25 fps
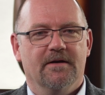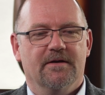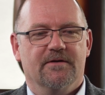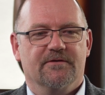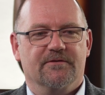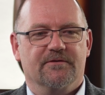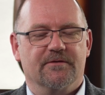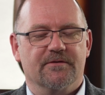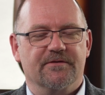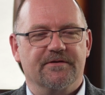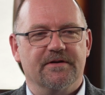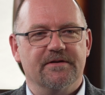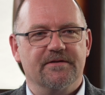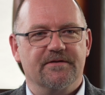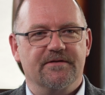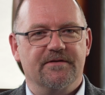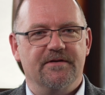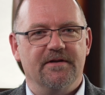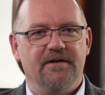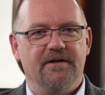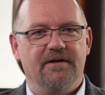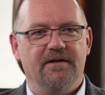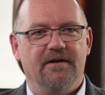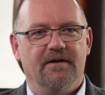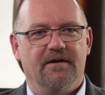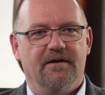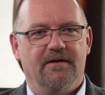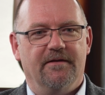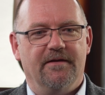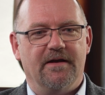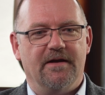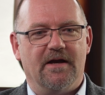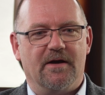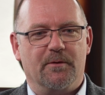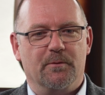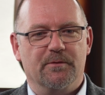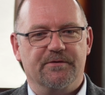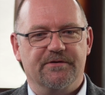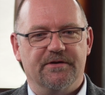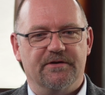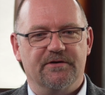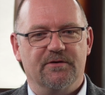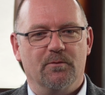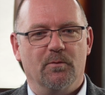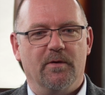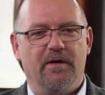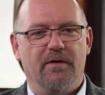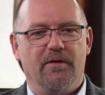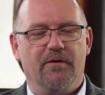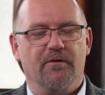So, since the uh, the
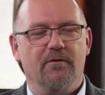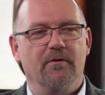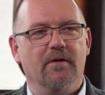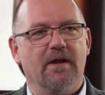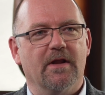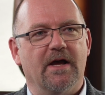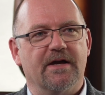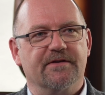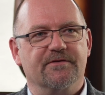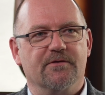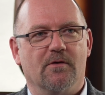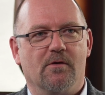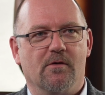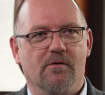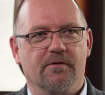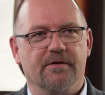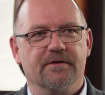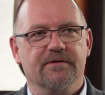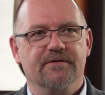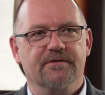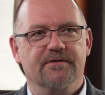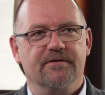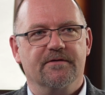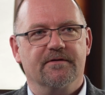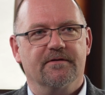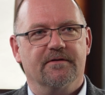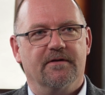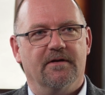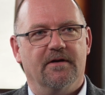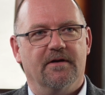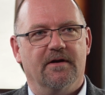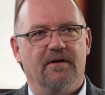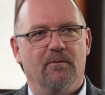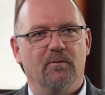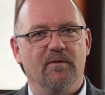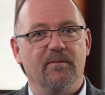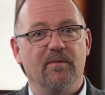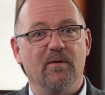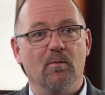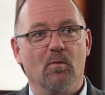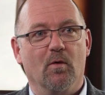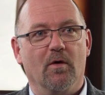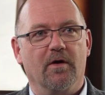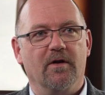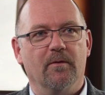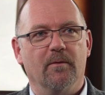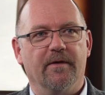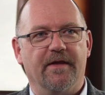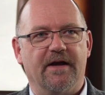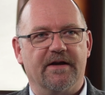acquisition went through last August, uh, we've been
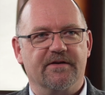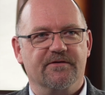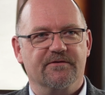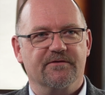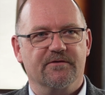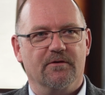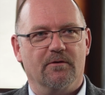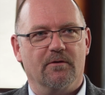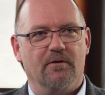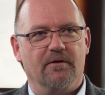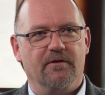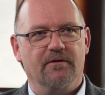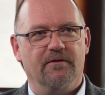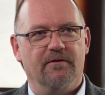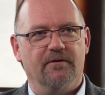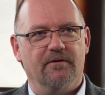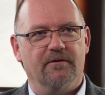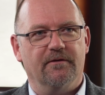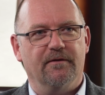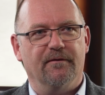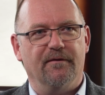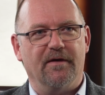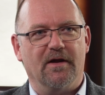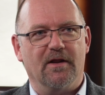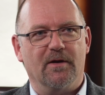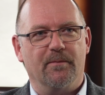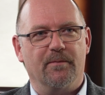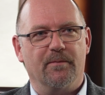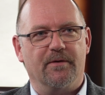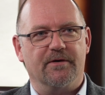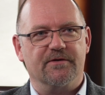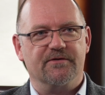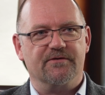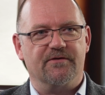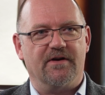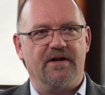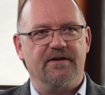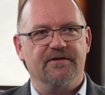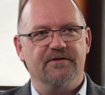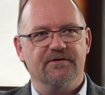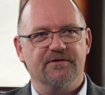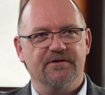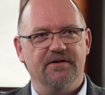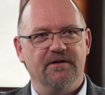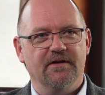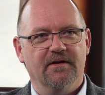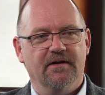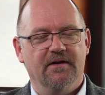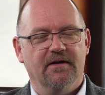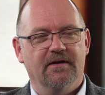working with Astorg to develop our
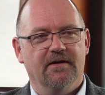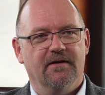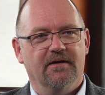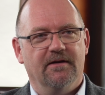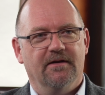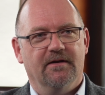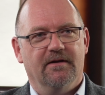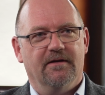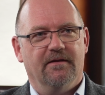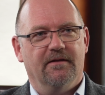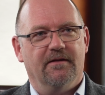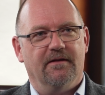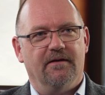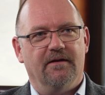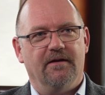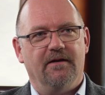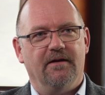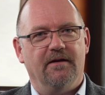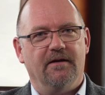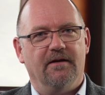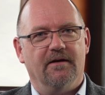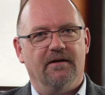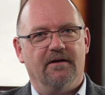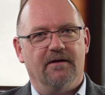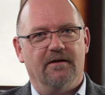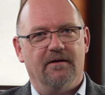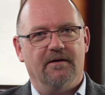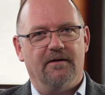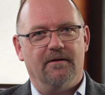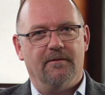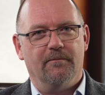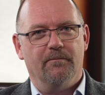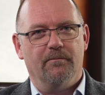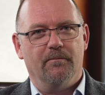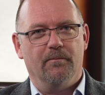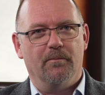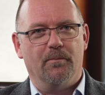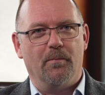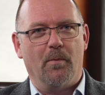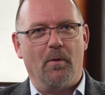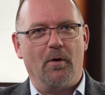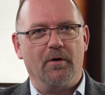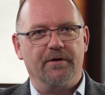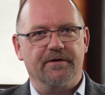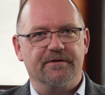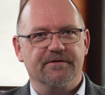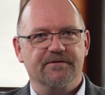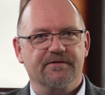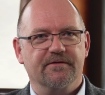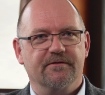strategy. They uh,
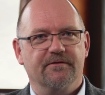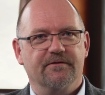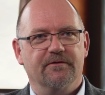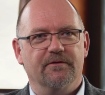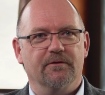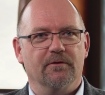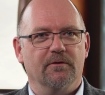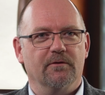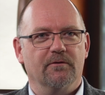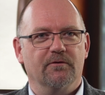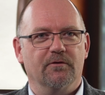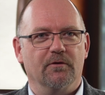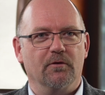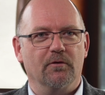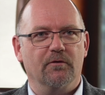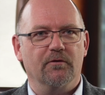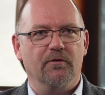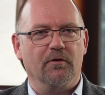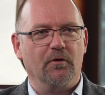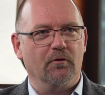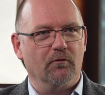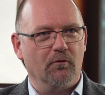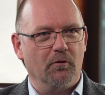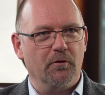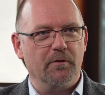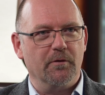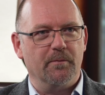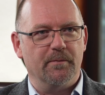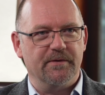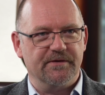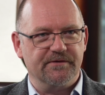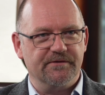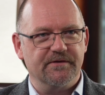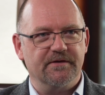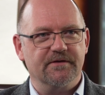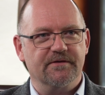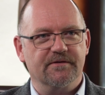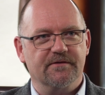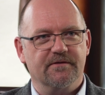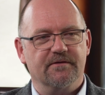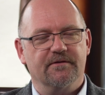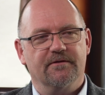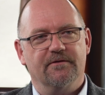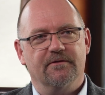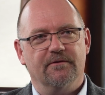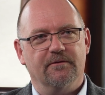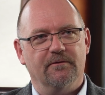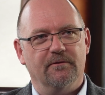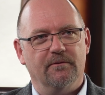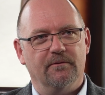bought us to, to, to grow the business,
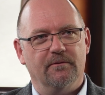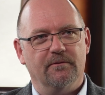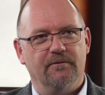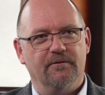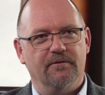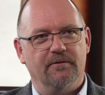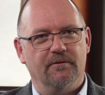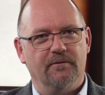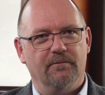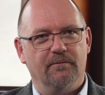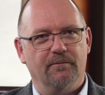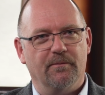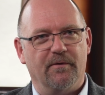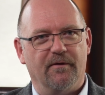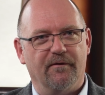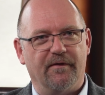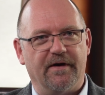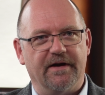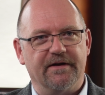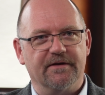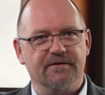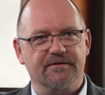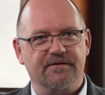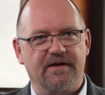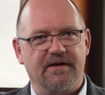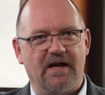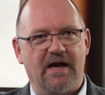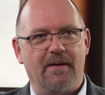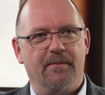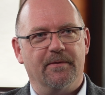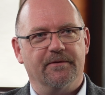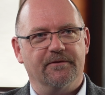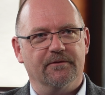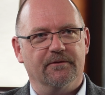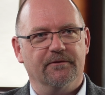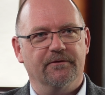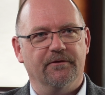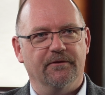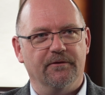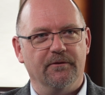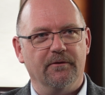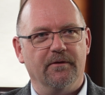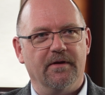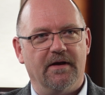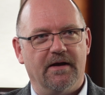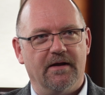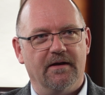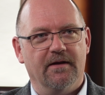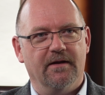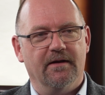to to provide us capital to do
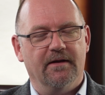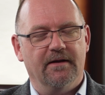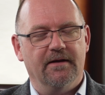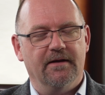that.